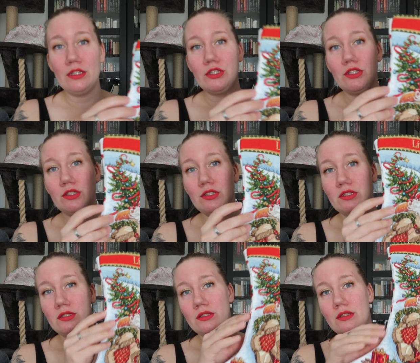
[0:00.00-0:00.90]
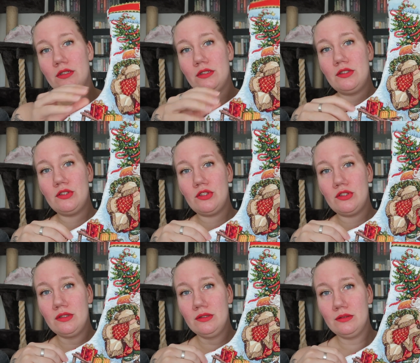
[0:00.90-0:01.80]

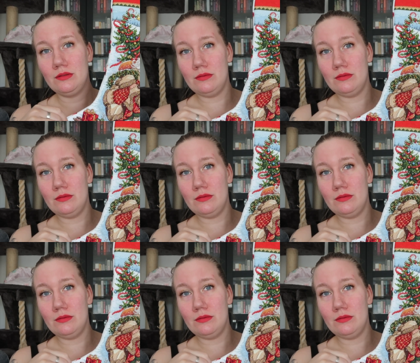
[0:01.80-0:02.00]
Nobody speaks.